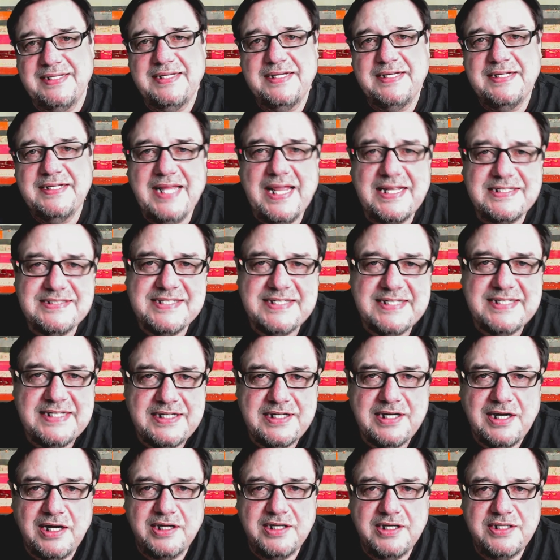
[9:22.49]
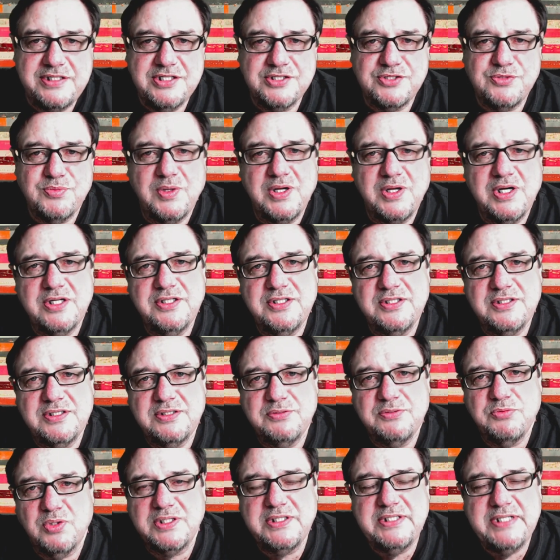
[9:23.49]
That's it. I just wanted to
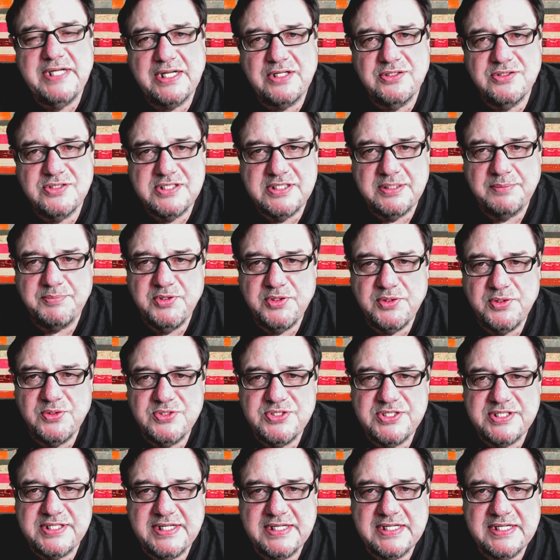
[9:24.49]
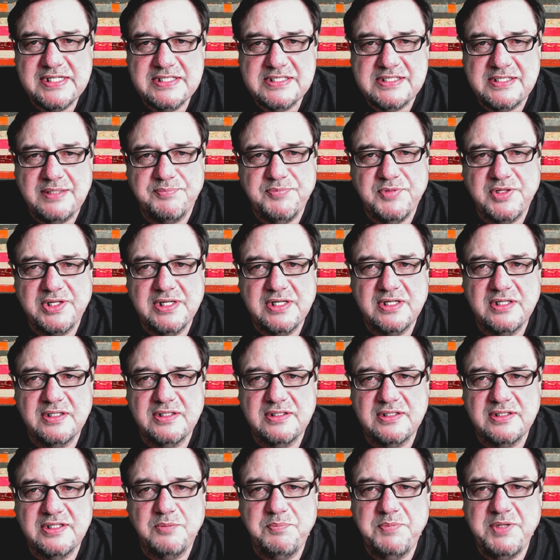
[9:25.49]
run down some of those things, something a
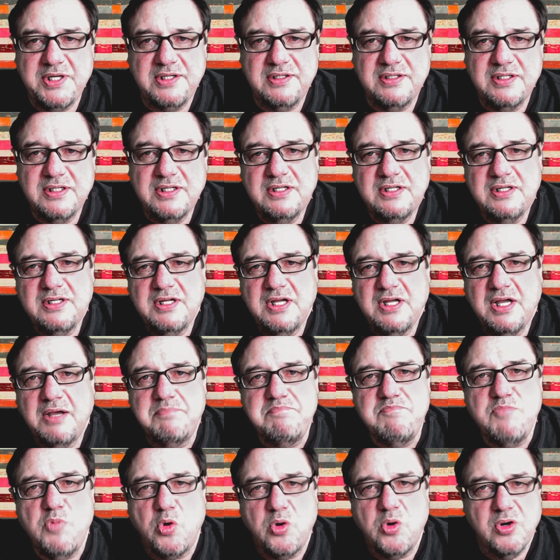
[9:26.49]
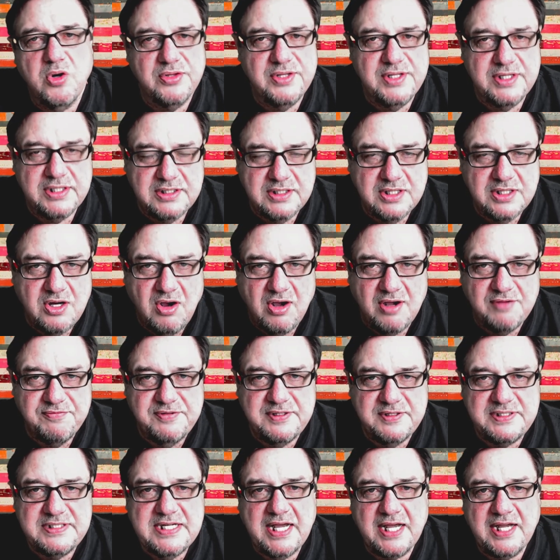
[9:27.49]
little bit more than coffee
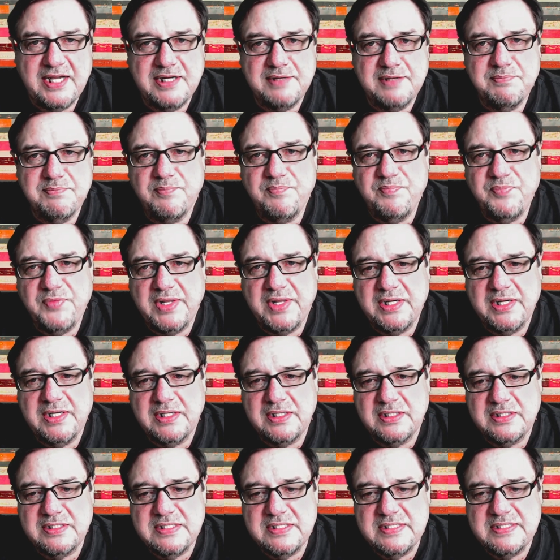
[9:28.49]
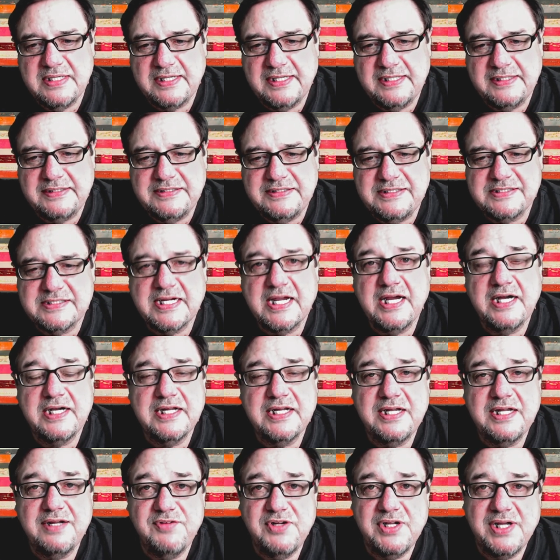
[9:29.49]
time, and uh, just kind of
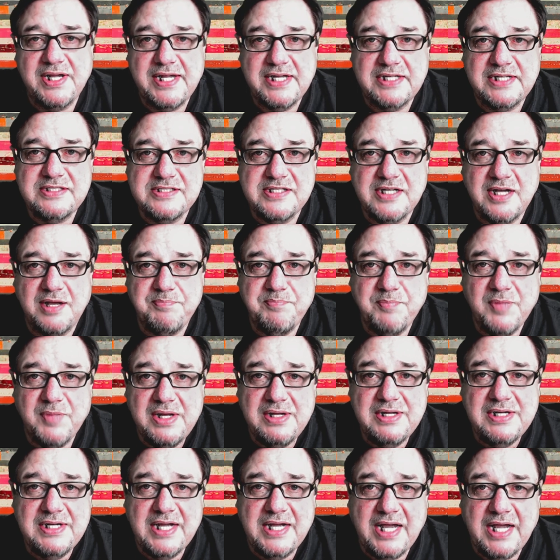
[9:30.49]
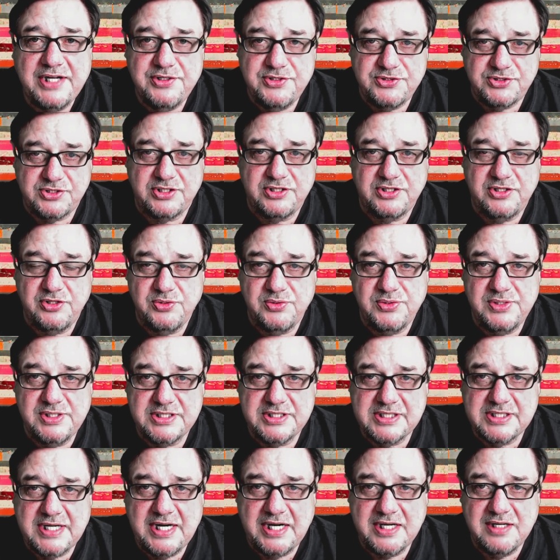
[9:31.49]
give you a heads up. I used to do this
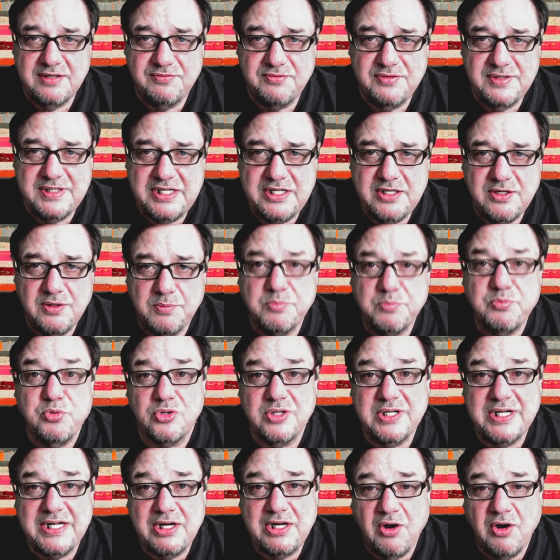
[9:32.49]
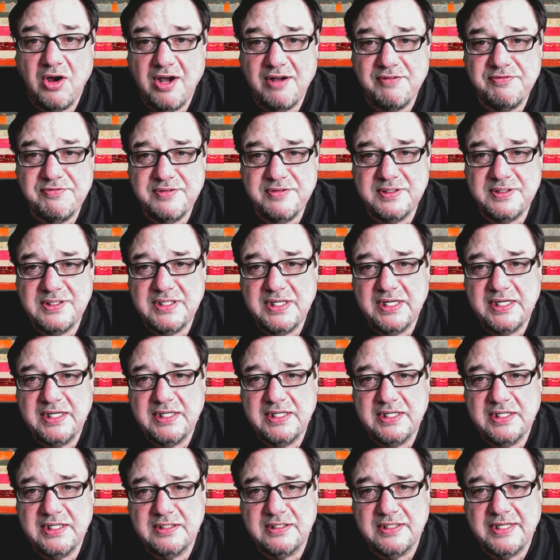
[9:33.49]
kind of video pretty often,
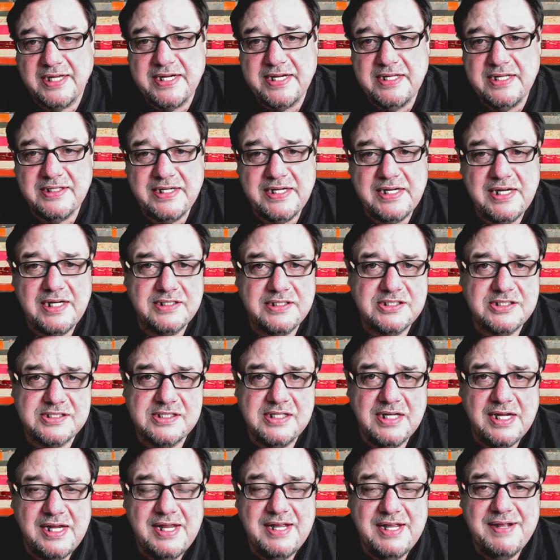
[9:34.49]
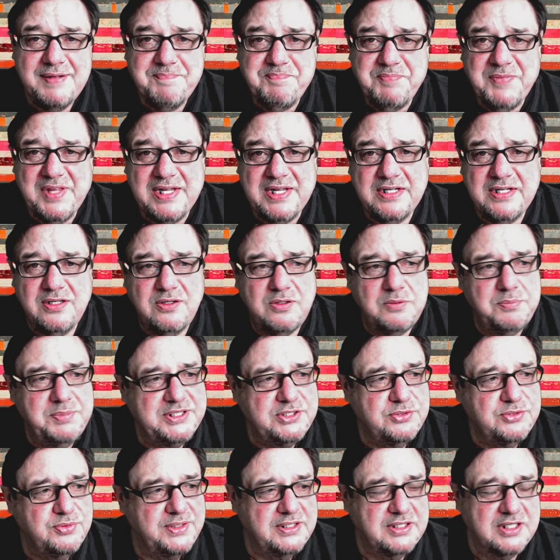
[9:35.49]
and lately it's, you know,
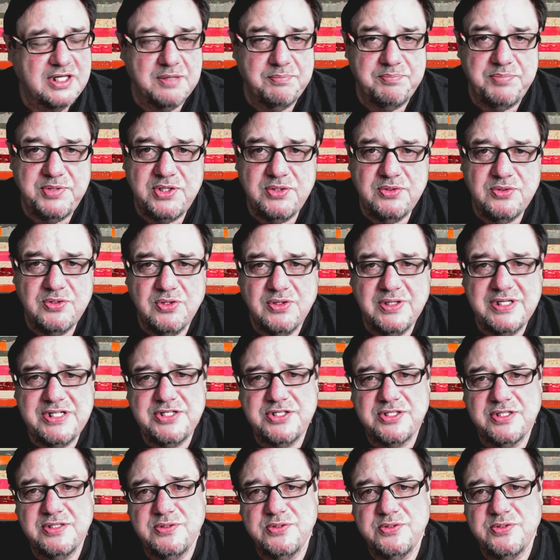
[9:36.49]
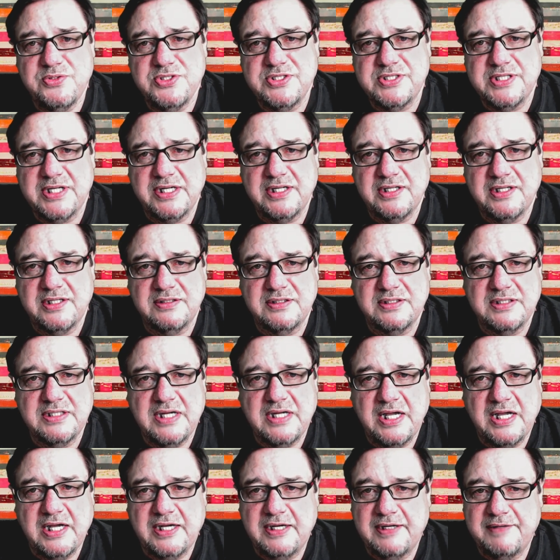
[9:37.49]
between the computer issues and
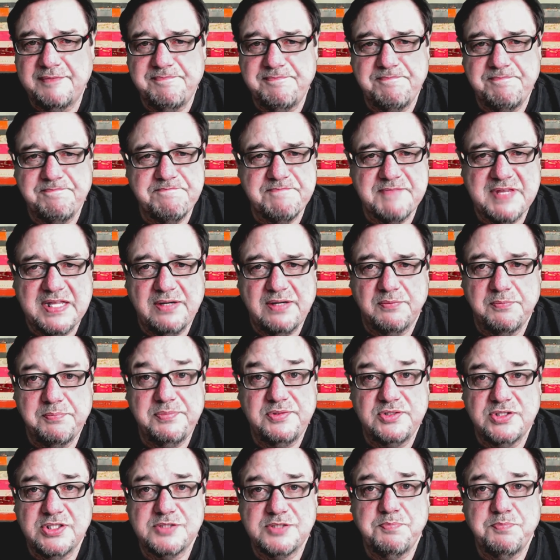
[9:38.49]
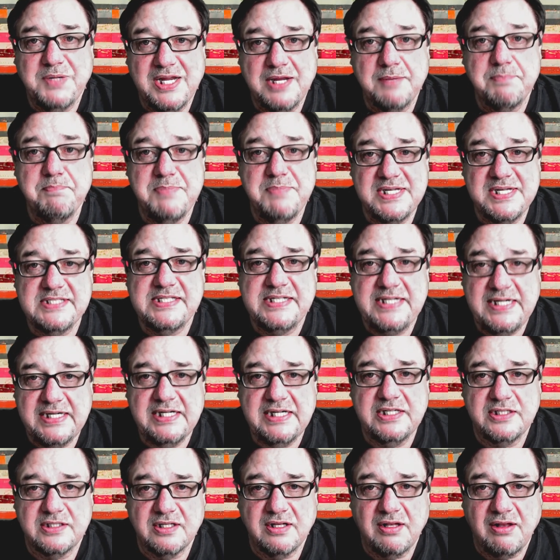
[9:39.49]
uh, you know just being busy
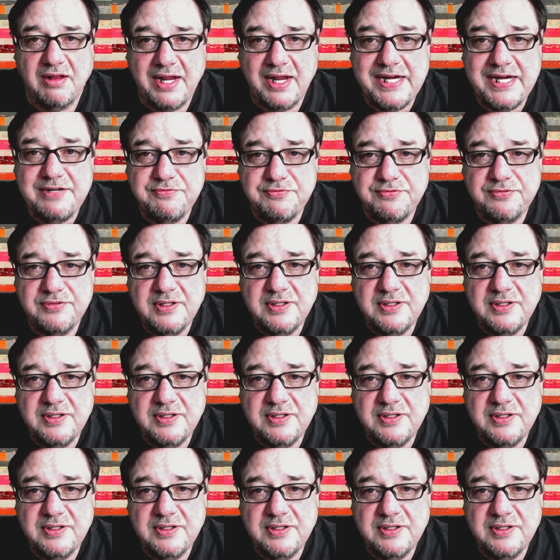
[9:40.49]
in life,